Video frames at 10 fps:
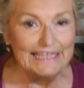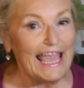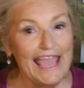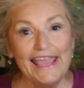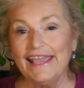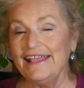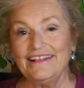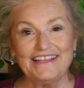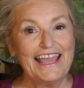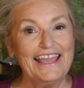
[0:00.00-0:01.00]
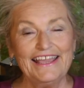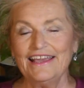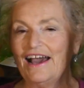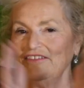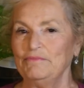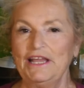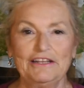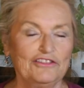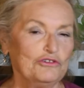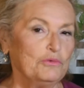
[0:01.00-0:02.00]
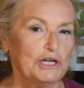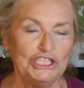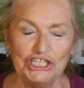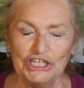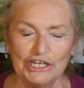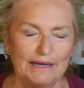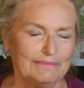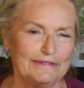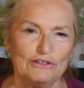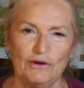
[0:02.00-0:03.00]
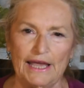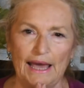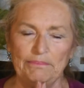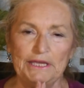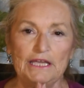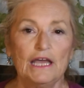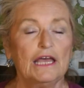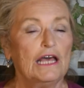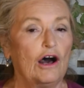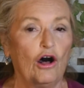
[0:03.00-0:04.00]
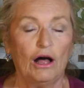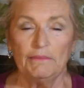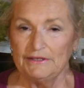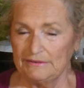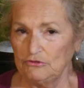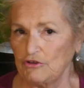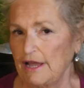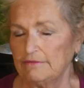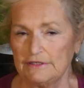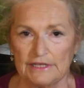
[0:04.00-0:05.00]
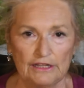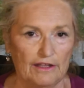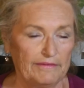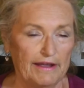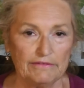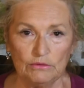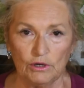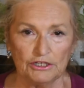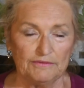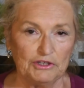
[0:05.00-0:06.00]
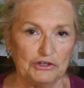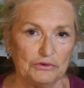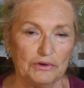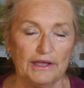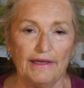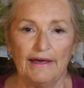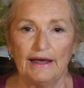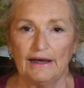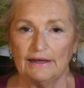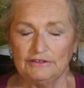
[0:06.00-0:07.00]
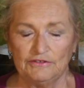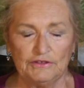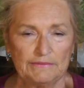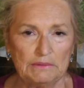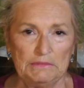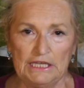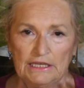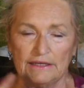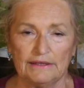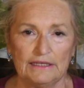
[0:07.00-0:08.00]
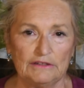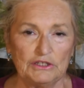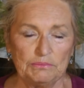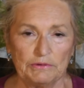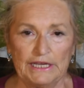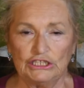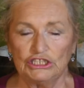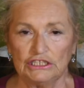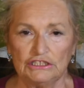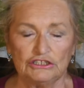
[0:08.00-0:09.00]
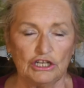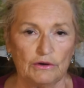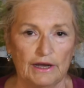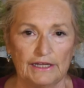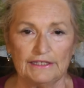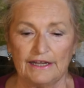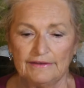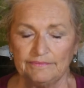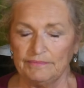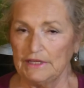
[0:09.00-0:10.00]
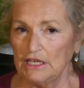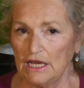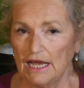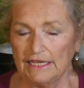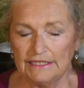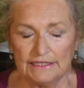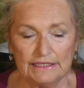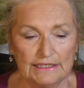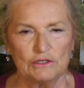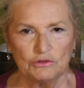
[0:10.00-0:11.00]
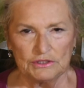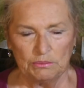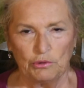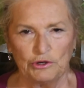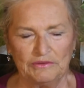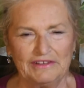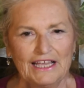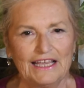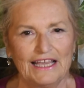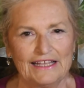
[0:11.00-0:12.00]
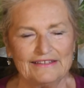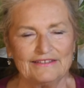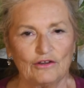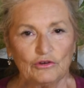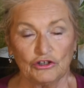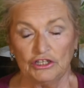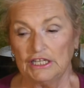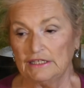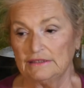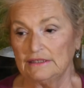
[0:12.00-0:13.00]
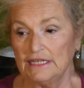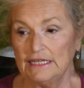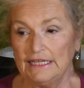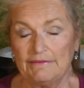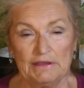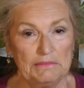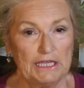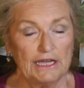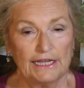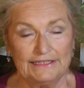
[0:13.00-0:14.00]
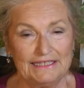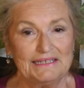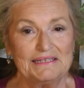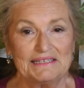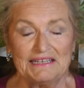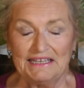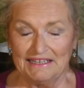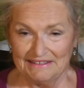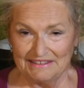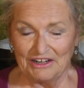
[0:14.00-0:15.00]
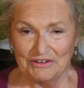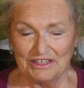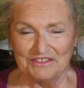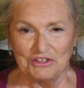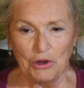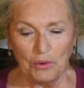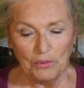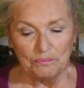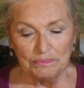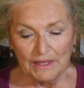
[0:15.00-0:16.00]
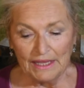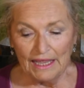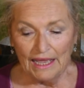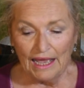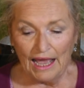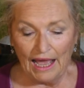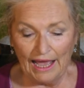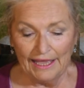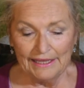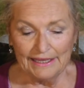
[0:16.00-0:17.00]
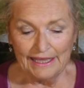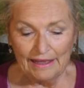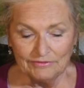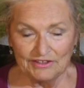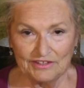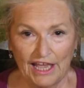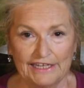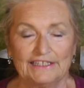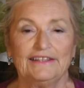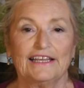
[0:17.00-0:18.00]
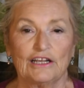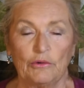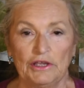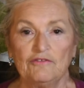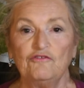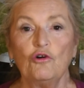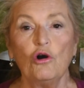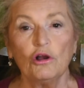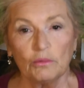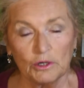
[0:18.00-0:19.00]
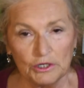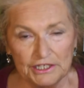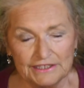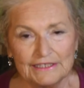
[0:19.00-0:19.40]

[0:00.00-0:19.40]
yay, I've made it through 1 year. I'm so happy. All my subscribers, I love every one of you. You've given me inspiration to go on. I'm so supportive and so good, and giving me ideas, etc. So I have decided that going forward,